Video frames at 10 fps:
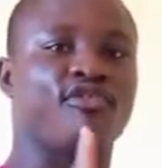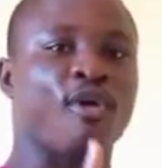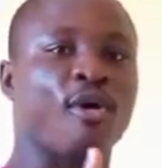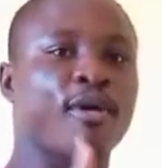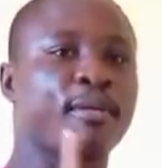
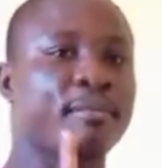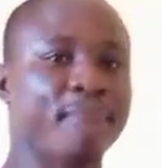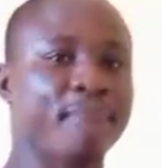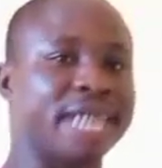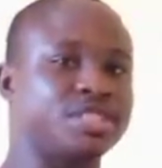for
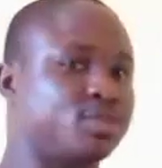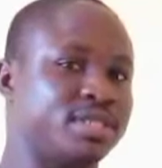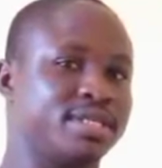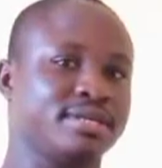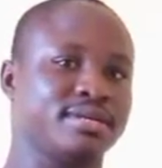
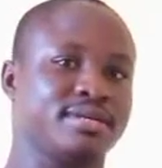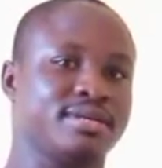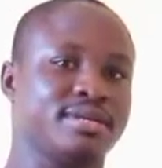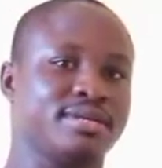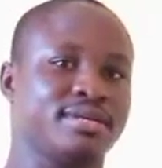battery
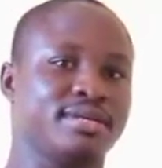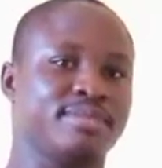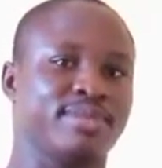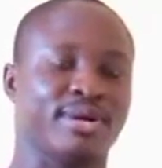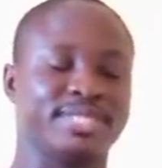
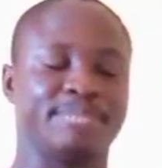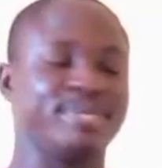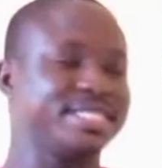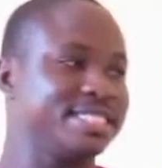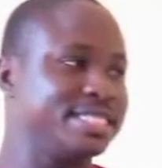because the
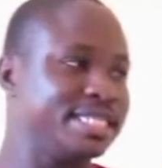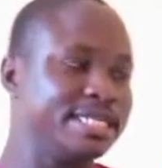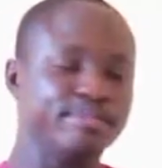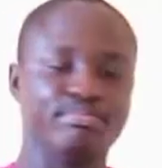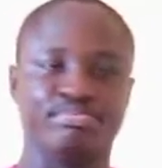person
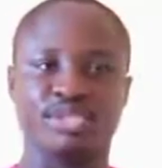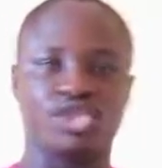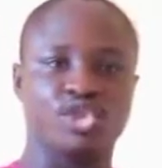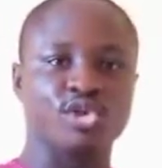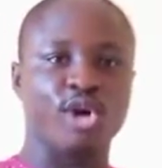
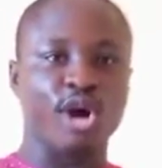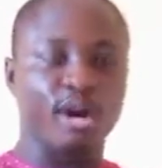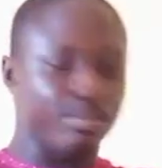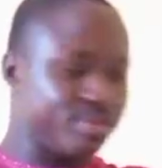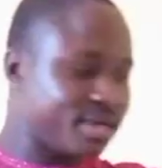beat you
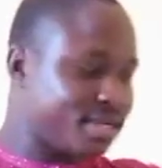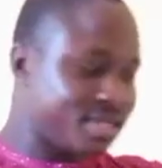up,